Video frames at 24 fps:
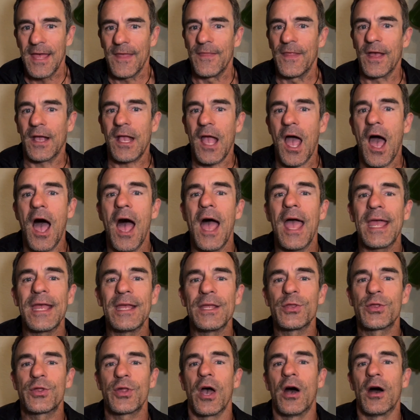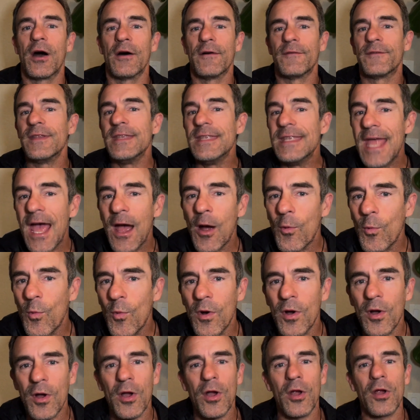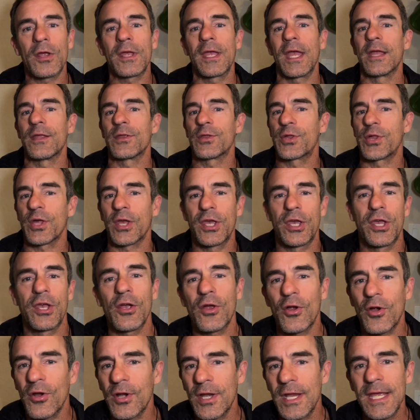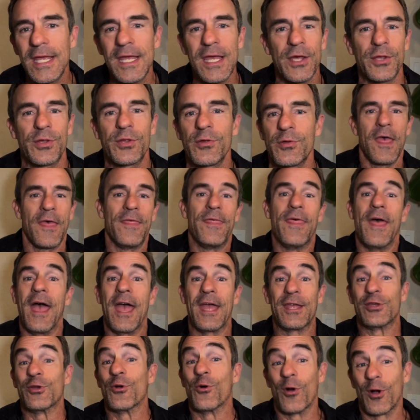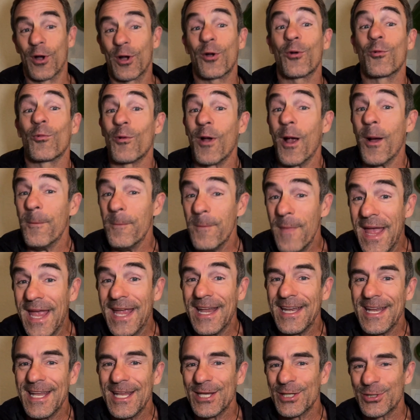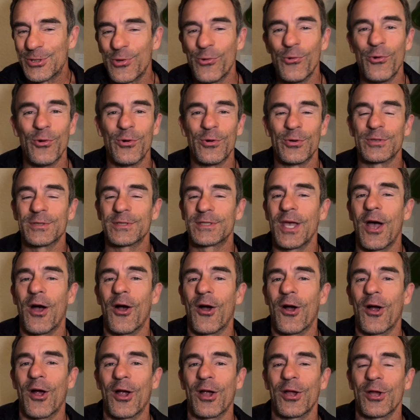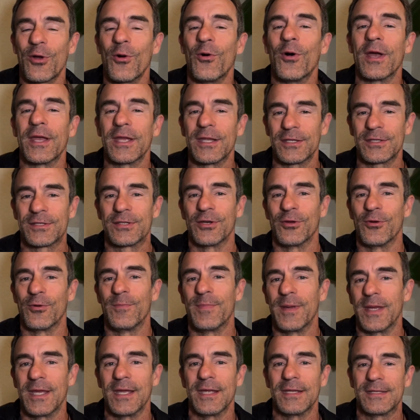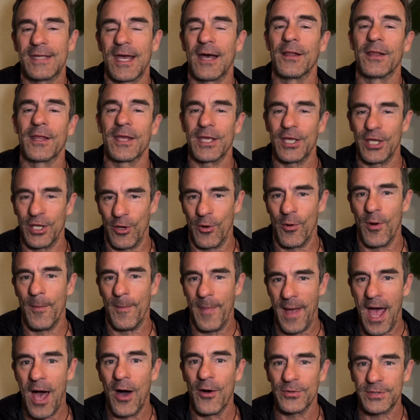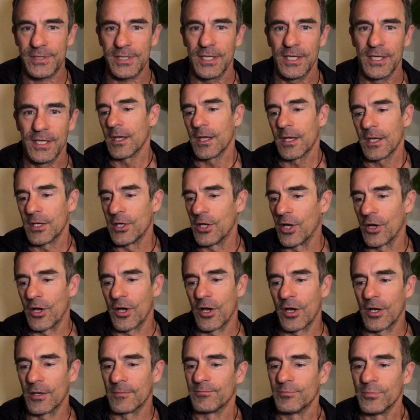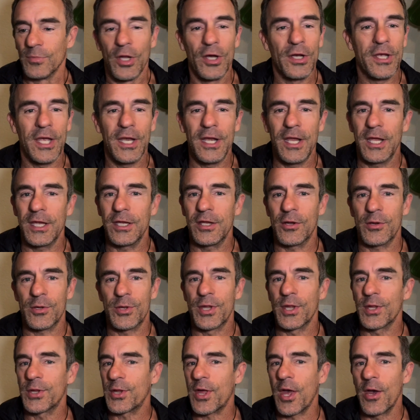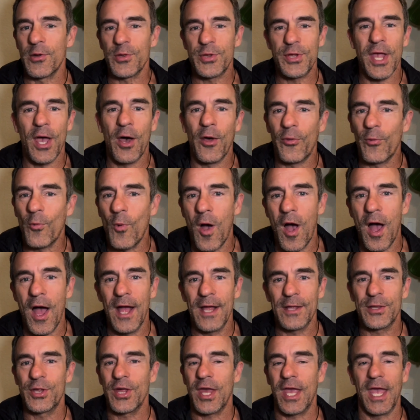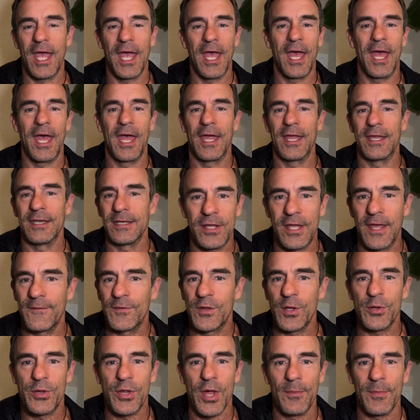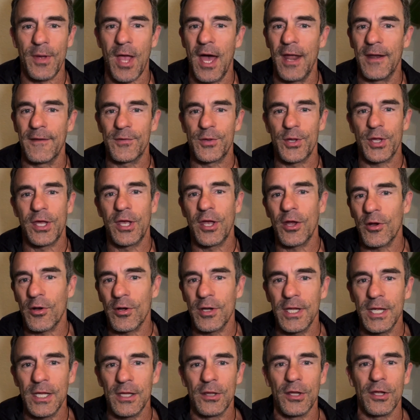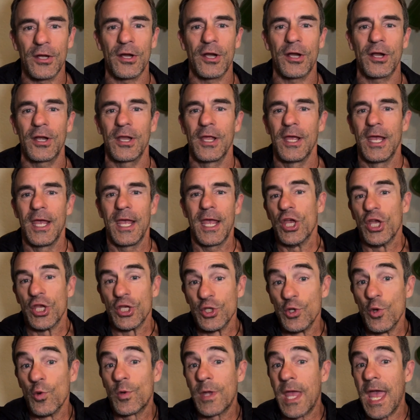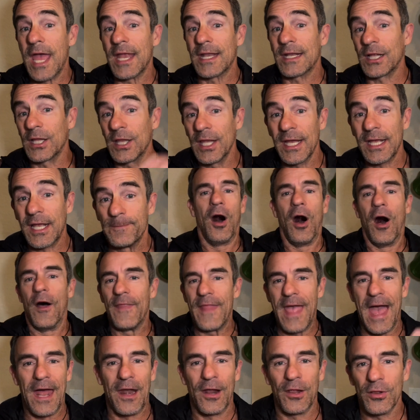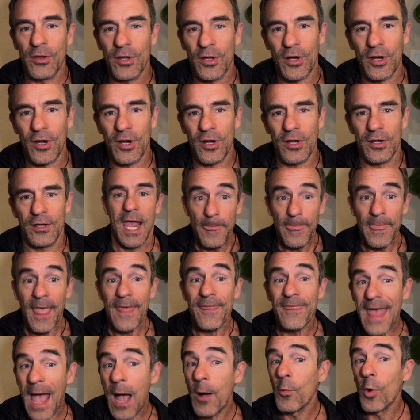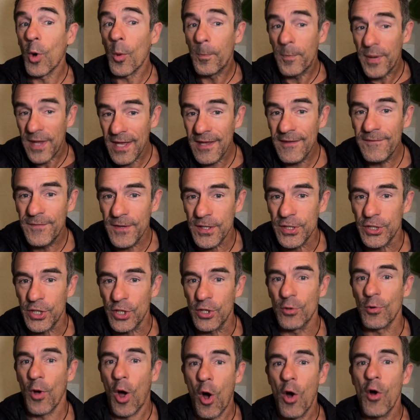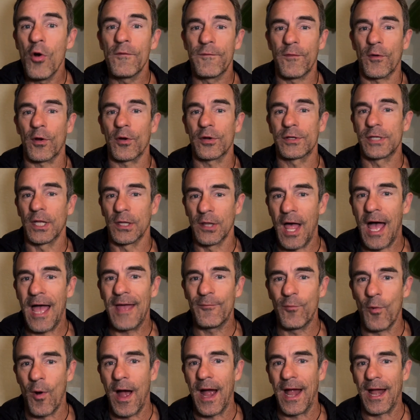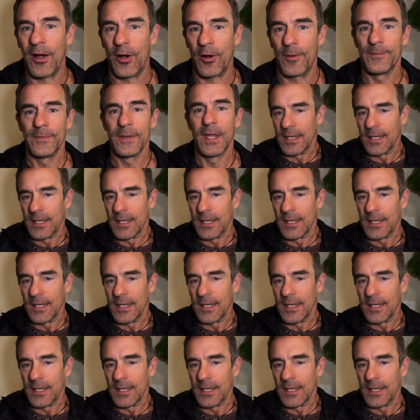the kinds of network and security issues that your remaining tools are going to be telling you about. You're looking at your Cisco Stealth Watch and gives you some kind of security alert. You can click on that alert. That will pivot you over to LiveWire.